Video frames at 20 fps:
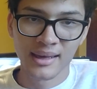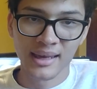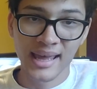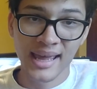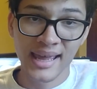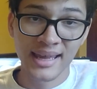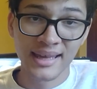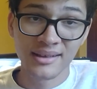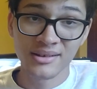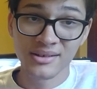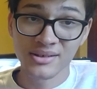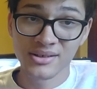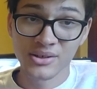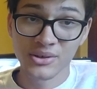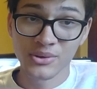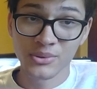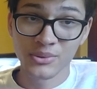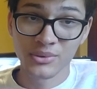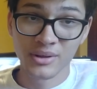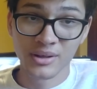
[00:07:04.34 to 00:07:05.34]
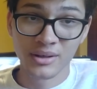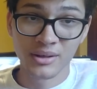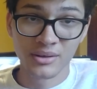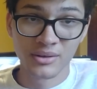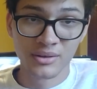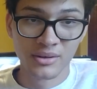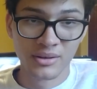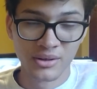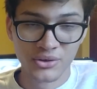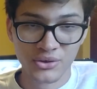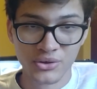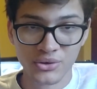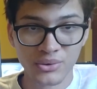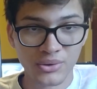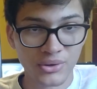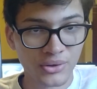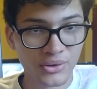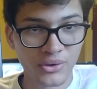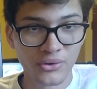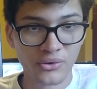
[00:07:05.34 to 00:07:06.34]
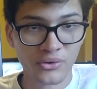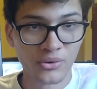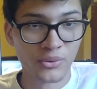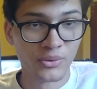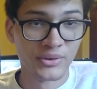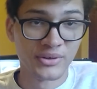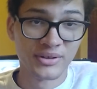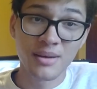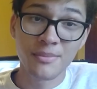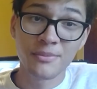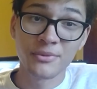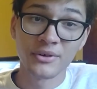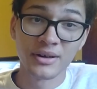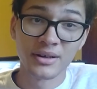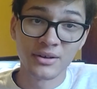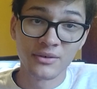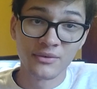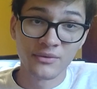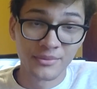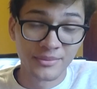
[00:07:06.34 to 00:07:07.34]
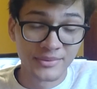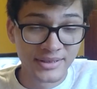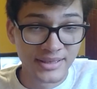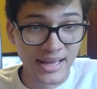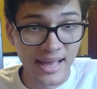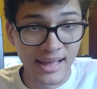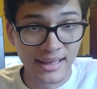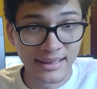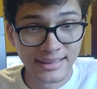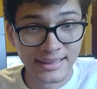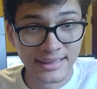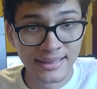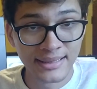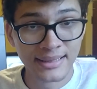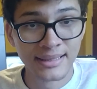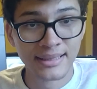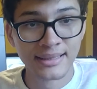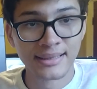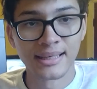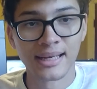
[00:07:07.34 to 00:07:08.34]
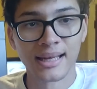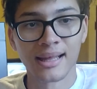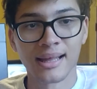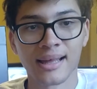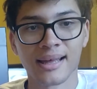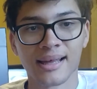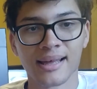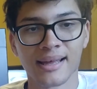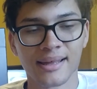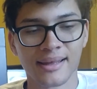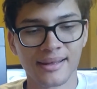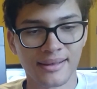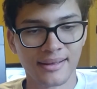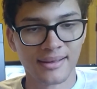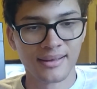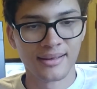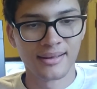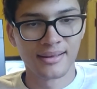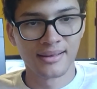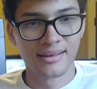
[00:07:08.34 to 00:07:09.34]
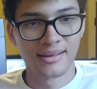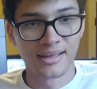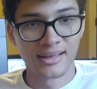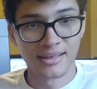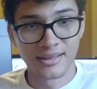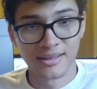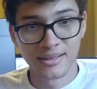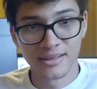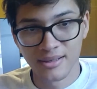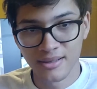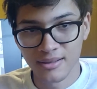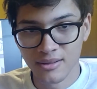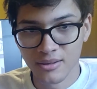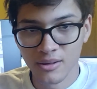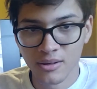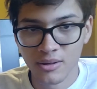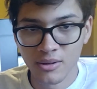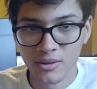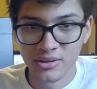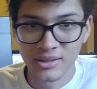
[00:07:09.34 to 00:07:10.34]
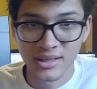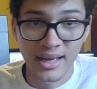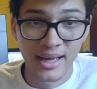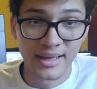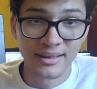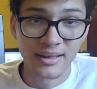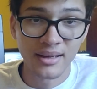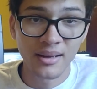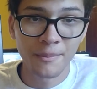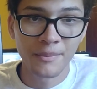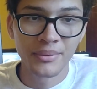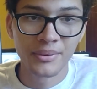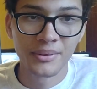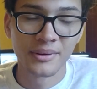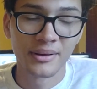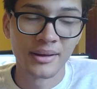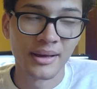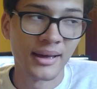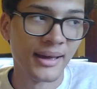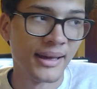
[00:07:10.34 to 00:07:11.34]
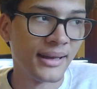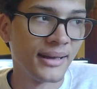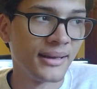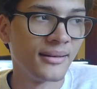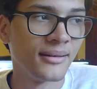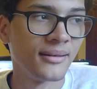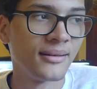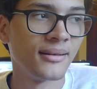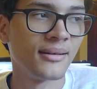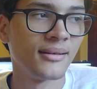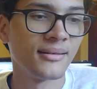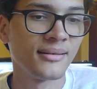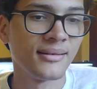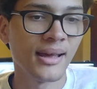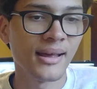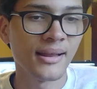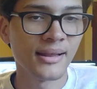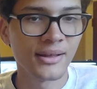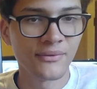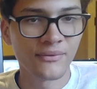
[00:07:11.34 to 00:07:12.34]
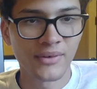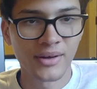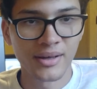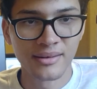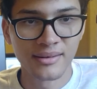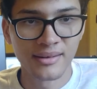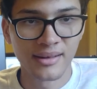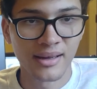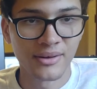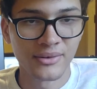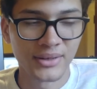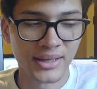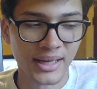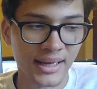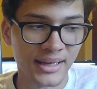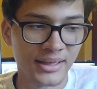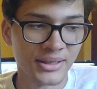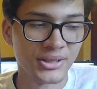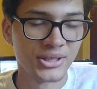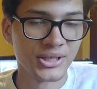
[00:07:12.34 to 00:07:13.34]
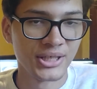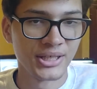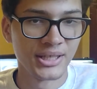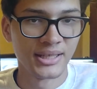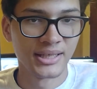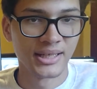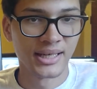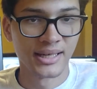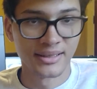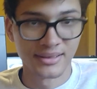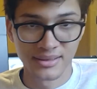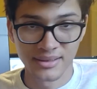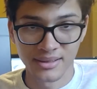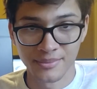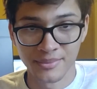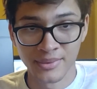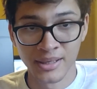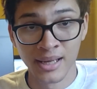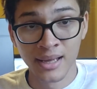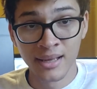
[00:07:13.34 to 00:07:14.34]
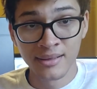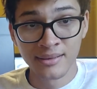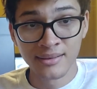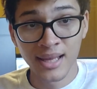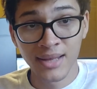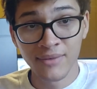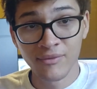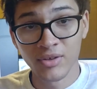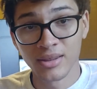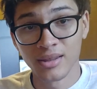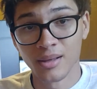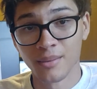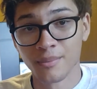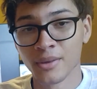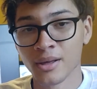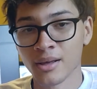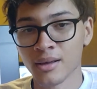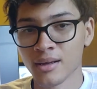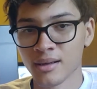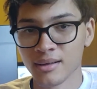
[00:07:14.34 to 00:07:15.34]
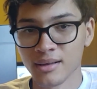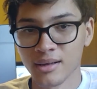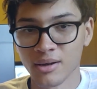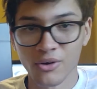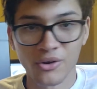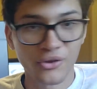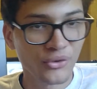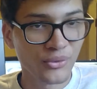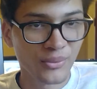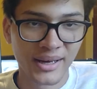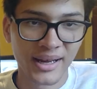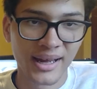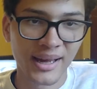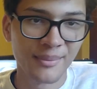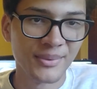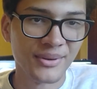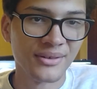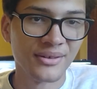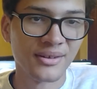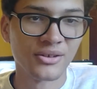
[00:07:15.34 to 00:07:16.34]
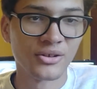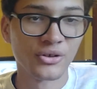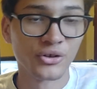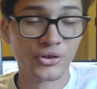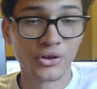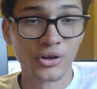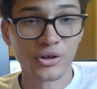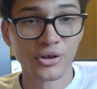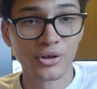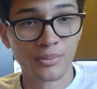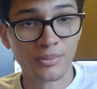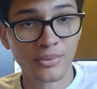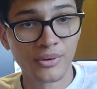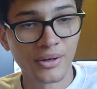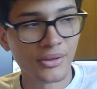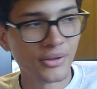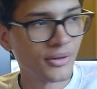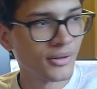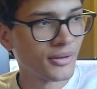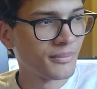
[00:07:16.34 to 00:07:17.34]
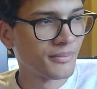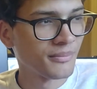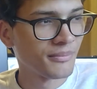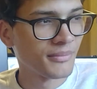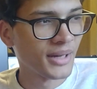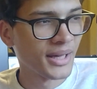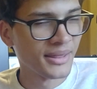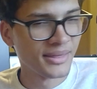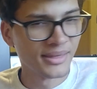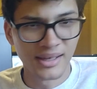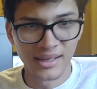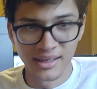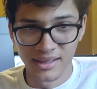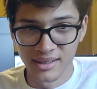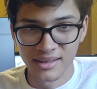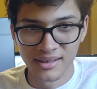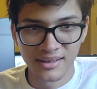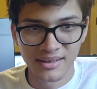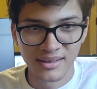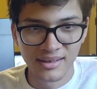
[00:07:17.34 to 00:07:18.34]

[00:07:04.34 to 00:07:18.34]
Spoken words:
And so the two girls who are separated from Sally get tied up, and Sally finds out, and she ends up saving them. Now, also what happens is her younger brother, I think,